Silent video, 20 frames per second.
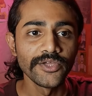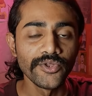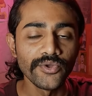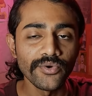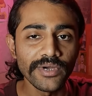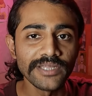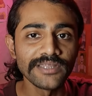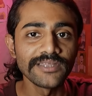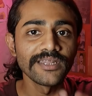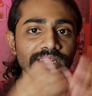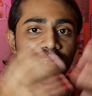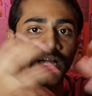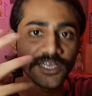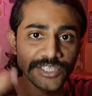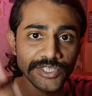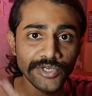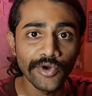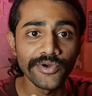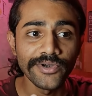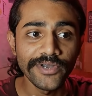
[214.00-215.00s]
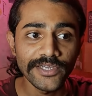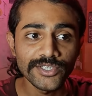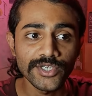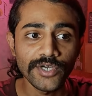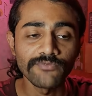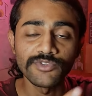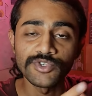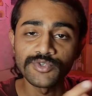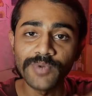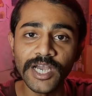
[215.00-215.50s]
you know, in the larger context
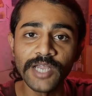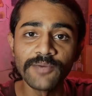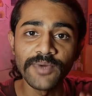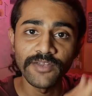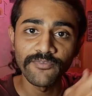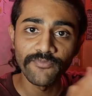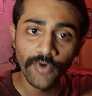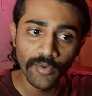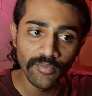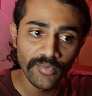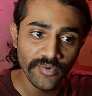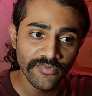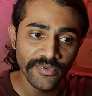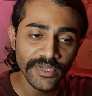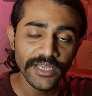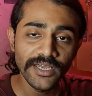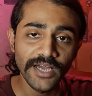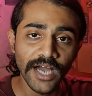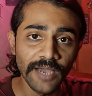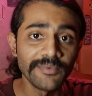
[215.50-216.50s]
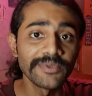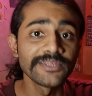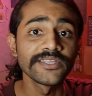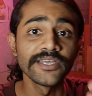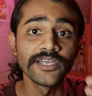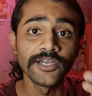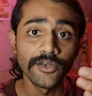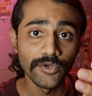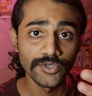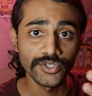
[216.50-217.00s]
of the Spider-Man 4 movie. I mean, the
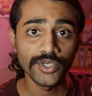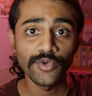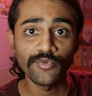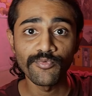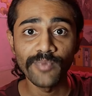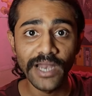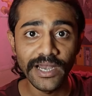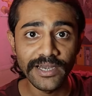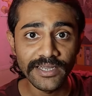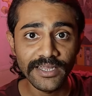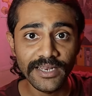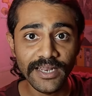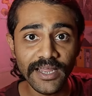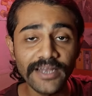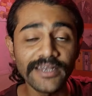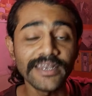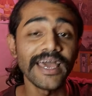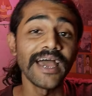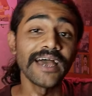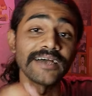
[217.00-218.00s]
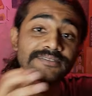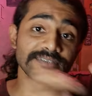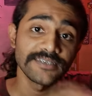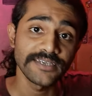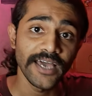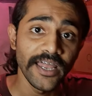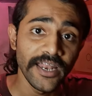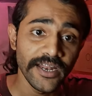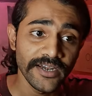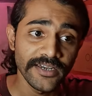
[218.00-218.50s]
inclusion of Black Cat as a
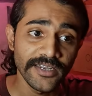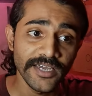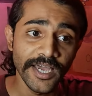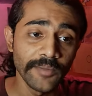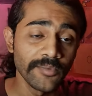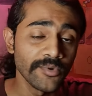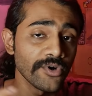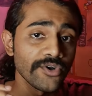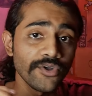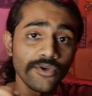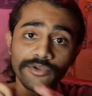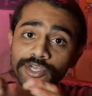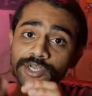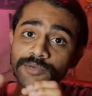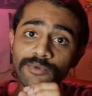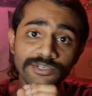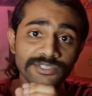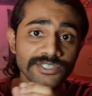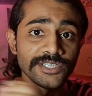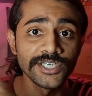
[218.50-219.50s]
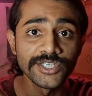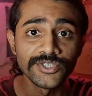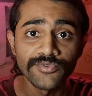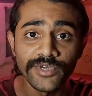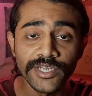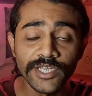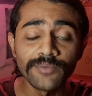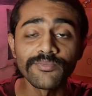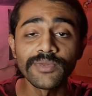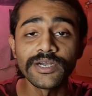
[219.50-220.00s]
character, I'm not talking about Sydney
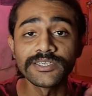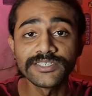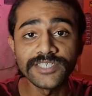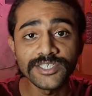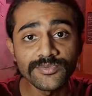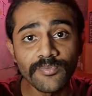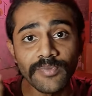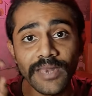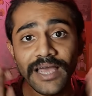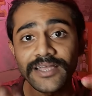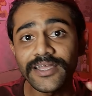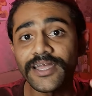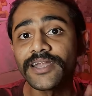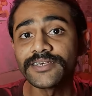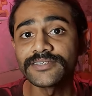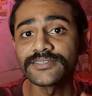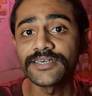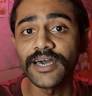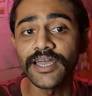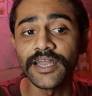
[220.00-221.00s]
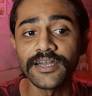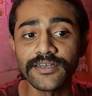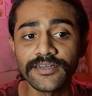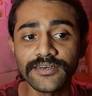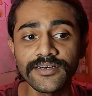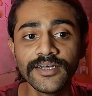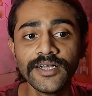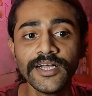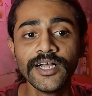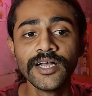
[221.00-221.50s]
Sweeney, but just Black Cat as a
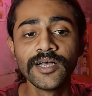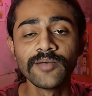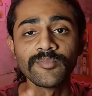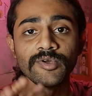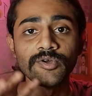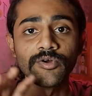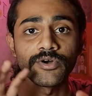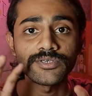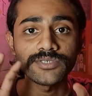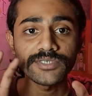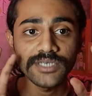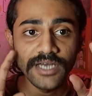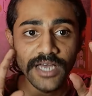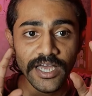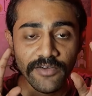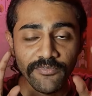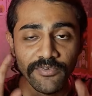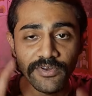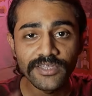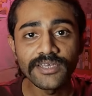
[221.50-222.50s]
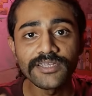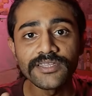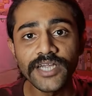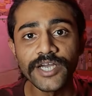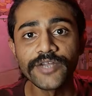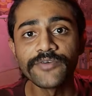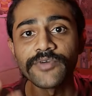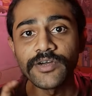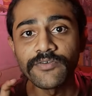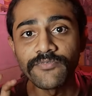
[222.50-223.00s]
character, because everything
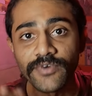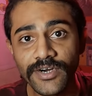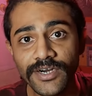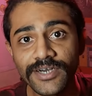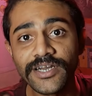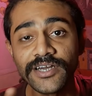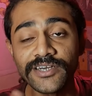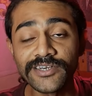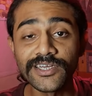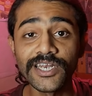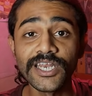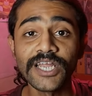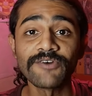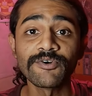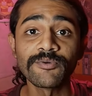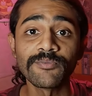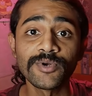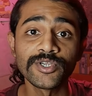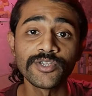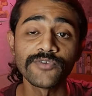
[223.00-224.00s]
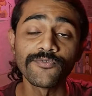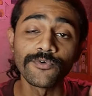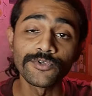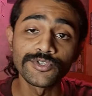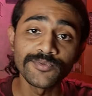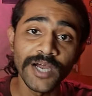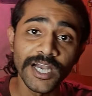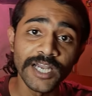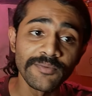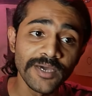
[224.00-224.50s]
that we have heard until now about the fourth
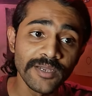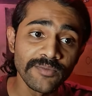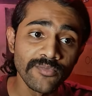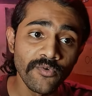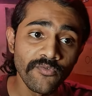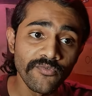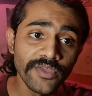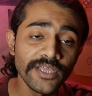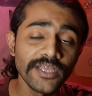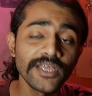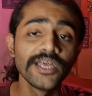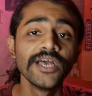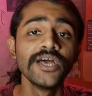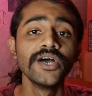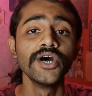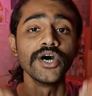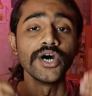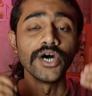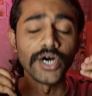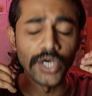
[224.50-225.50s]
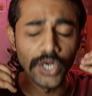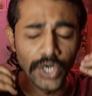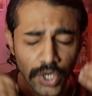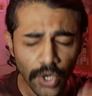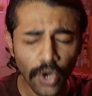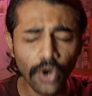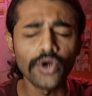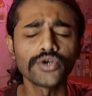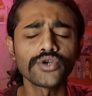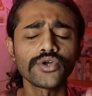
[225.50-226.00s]
Spider-Man movie, a
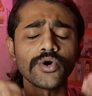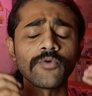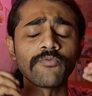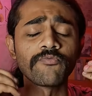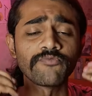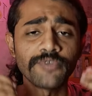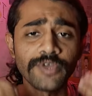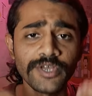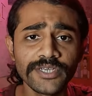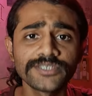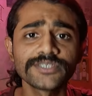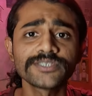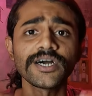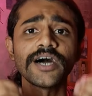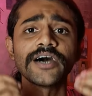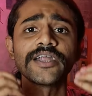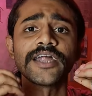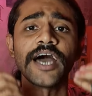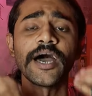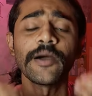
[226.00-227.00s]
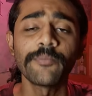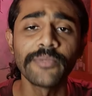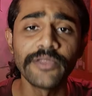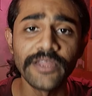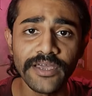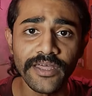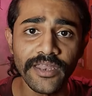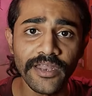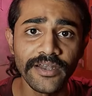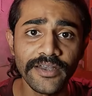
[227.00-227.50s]
lot of things are
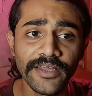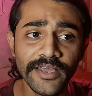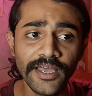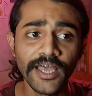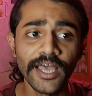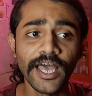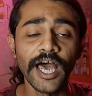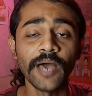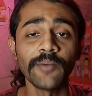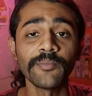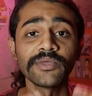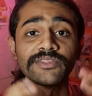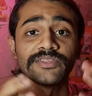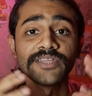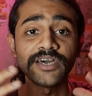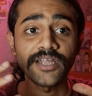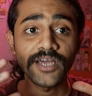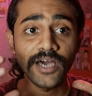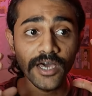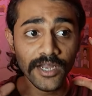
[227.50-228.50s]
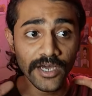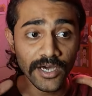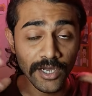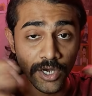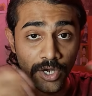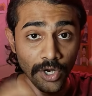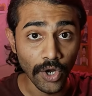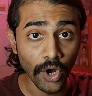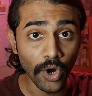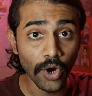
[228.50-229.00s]
happening in it. I mean, there are a
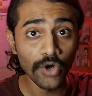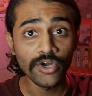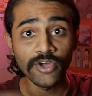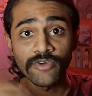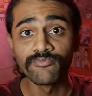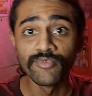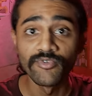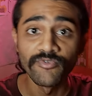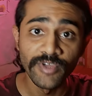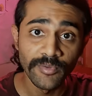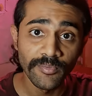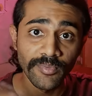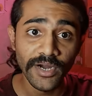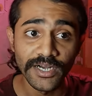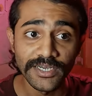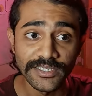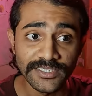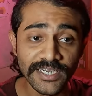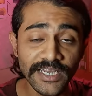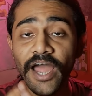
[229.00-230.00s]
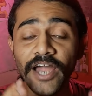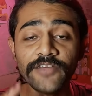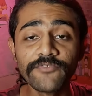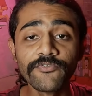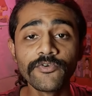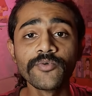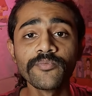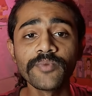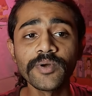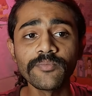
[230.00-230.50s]
lot of moving parts. And if
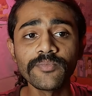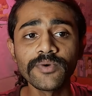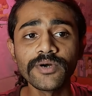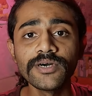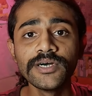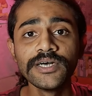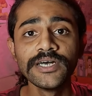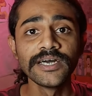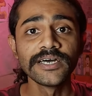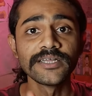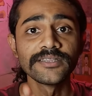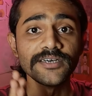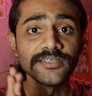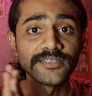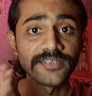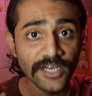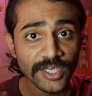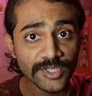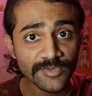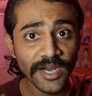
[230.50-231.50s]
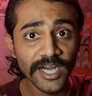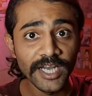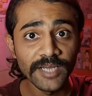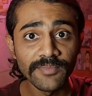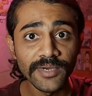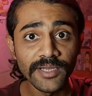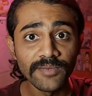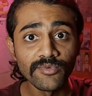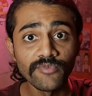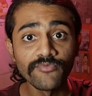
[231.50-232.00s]
you remember, the third
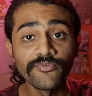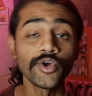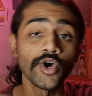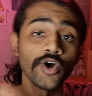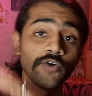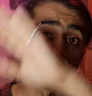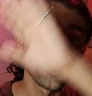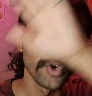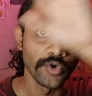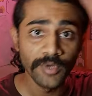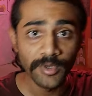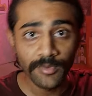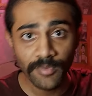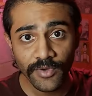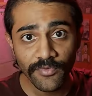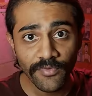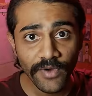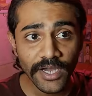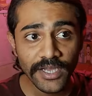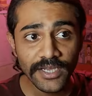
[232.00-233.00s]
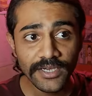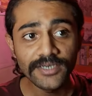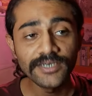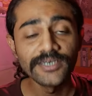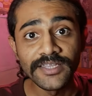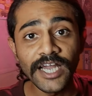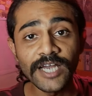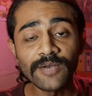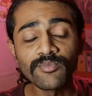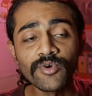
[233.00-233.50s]
Spider-Man movie of Tobey Maguire,
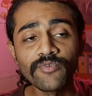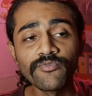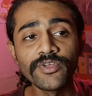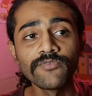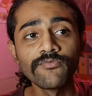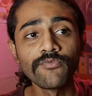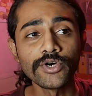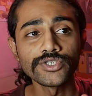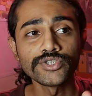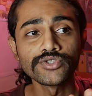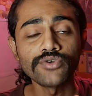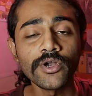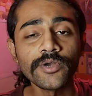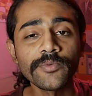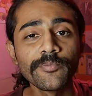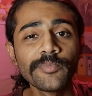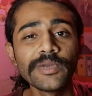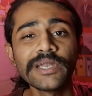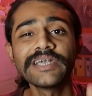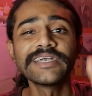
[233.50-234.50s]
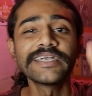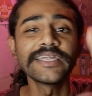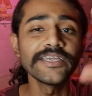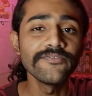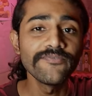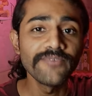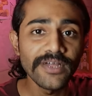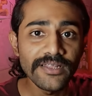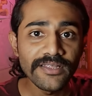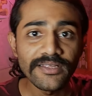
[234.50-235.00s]
that movie was not pretty
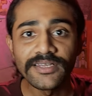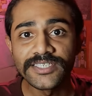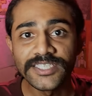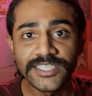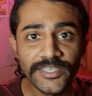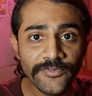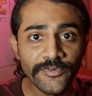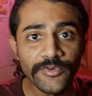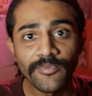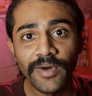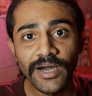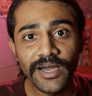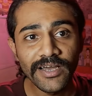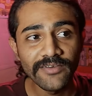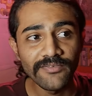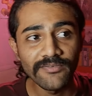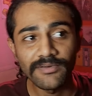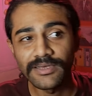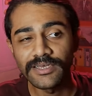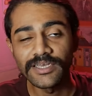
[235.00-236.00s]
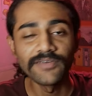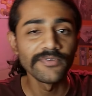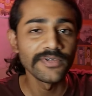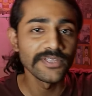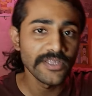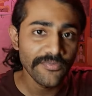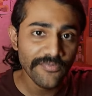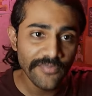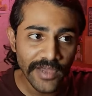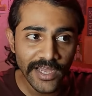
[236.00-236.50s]
well received by
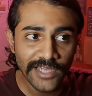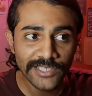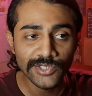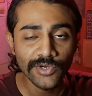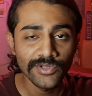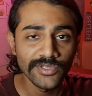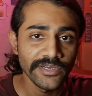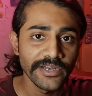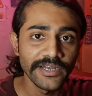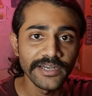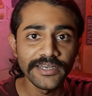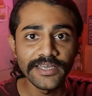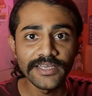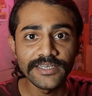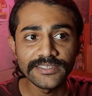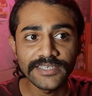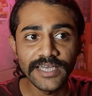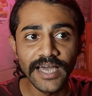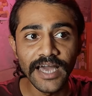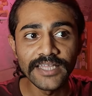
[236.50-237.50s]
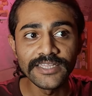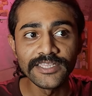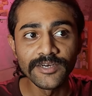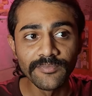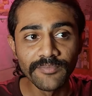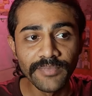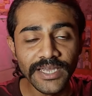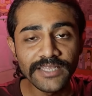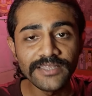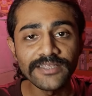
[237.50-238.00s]
even the fans or the critics. And the
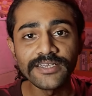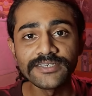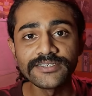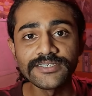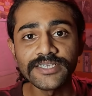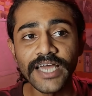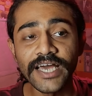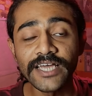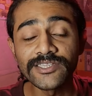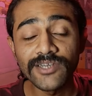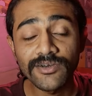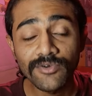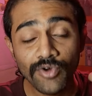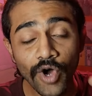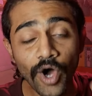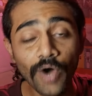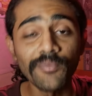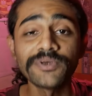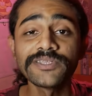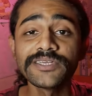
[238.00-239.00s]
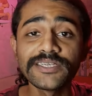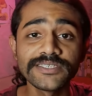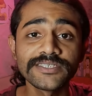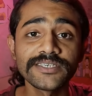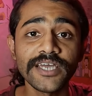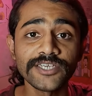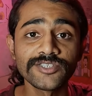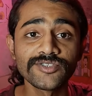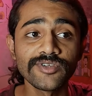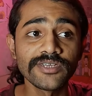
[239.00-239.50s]
main reason, and the common
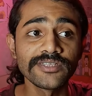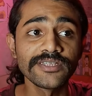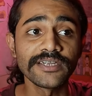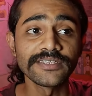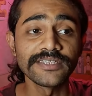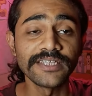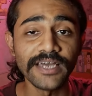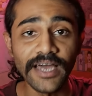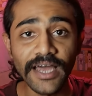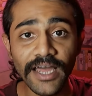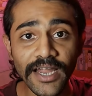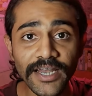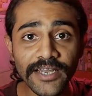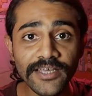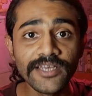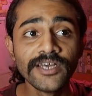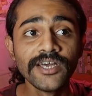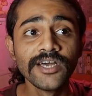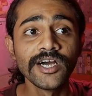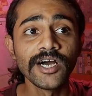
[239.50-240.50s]
reason actually that they had